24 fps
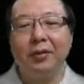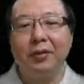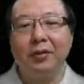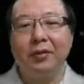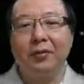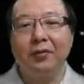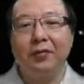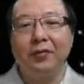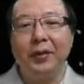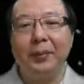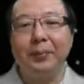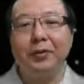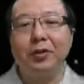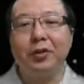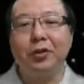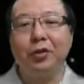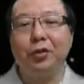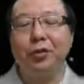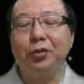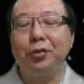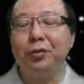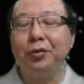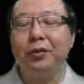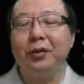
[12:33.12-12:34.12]
flips
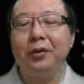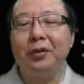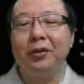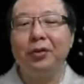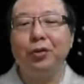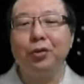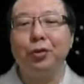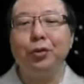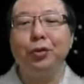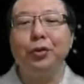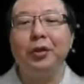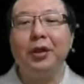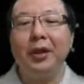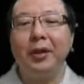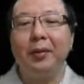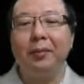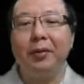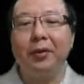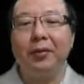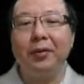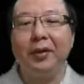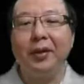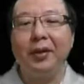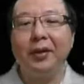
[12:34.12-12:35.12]
to two
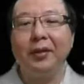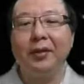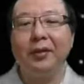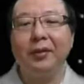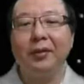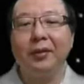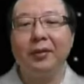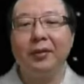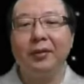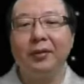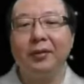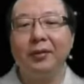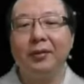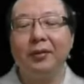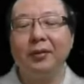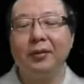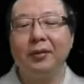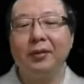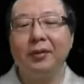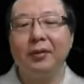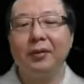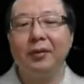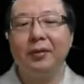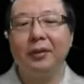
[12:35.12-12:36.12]
neighboring
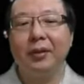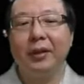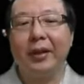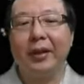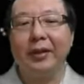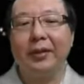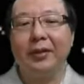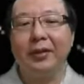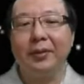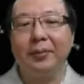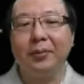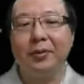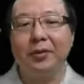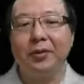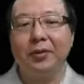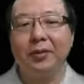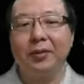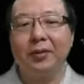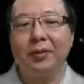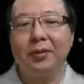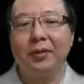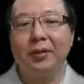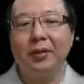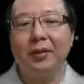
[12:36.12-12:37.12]
items.
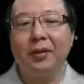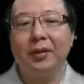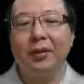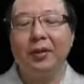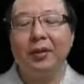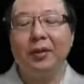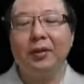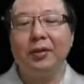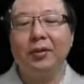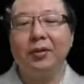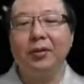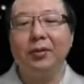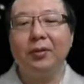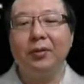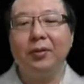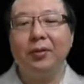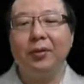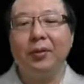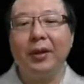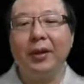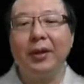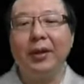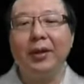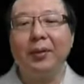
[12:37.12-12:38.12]
So you
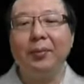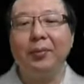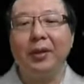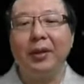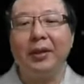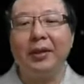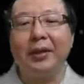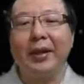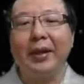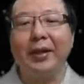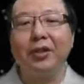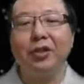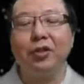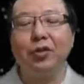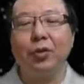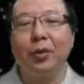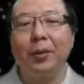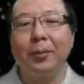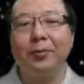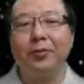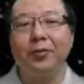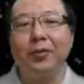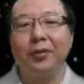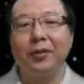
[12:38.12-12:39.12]
end up with 9
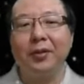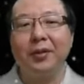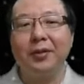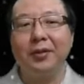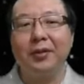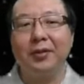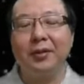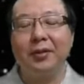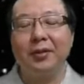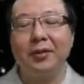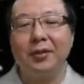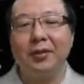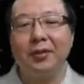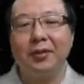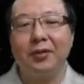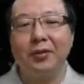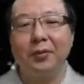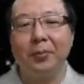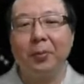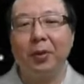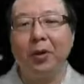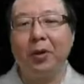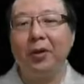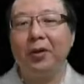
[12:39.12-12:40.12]
swaps for this
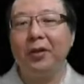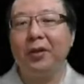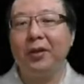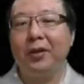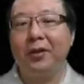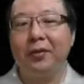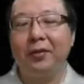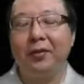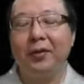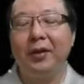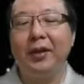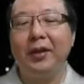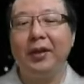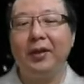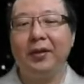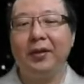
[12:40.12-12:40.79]
small array.